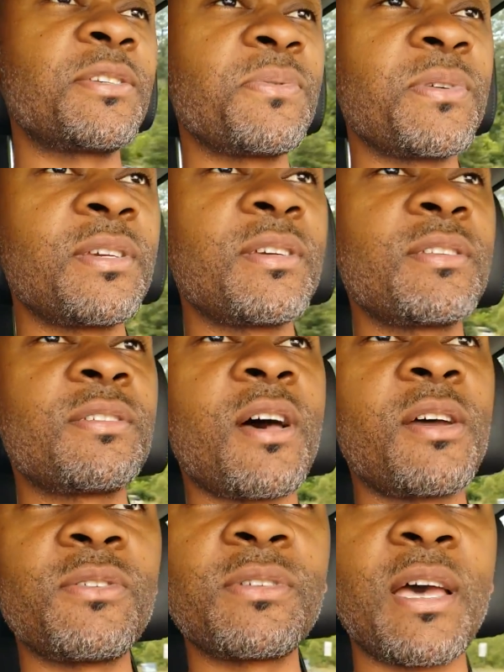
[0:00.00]
twins,
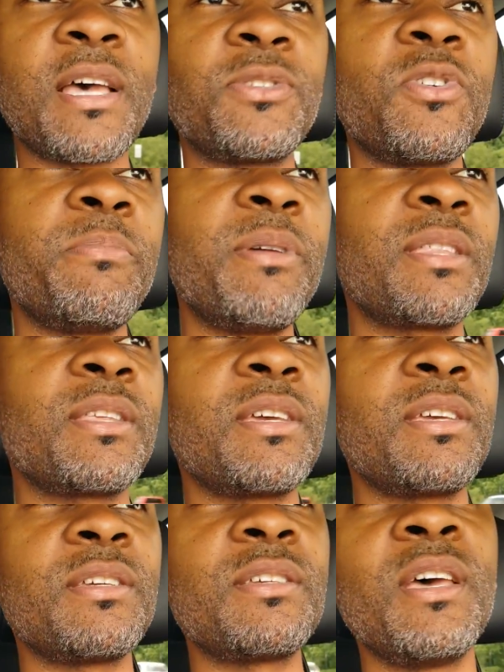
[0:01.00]
all those guys doing big
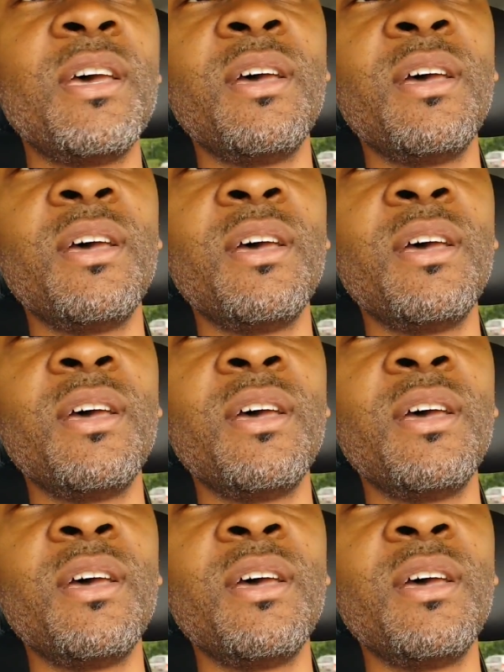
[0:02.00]
things.